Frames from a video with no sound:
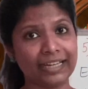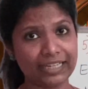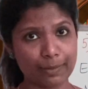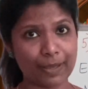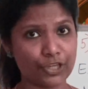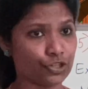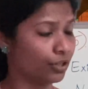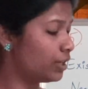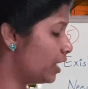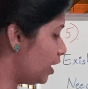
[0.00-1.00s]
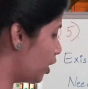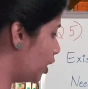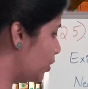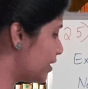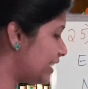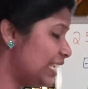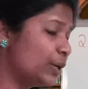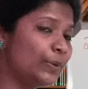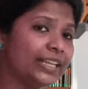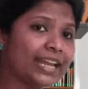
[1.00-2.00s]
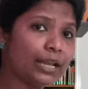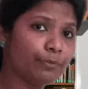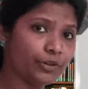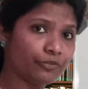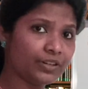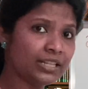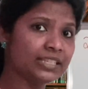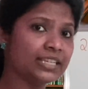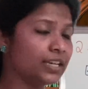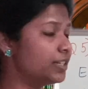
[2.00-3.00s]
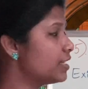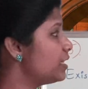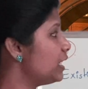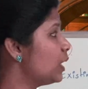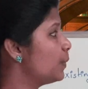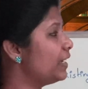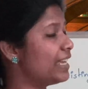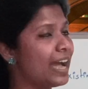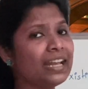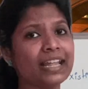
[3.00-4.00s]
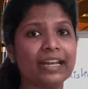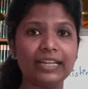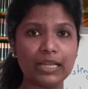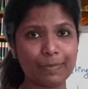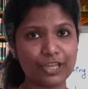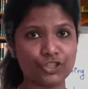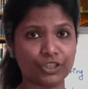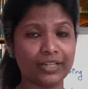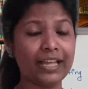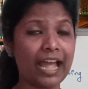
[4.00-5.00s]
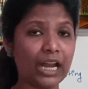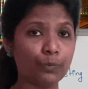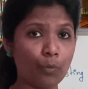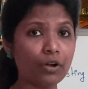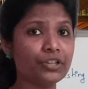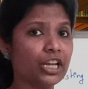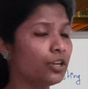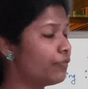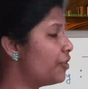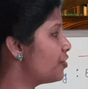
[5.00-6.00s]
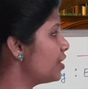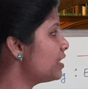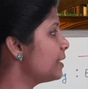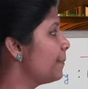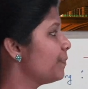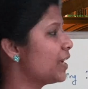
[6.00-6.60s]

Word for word: debenture. Here it is equity and preference, here it is equity and debenture. At what rate of interest?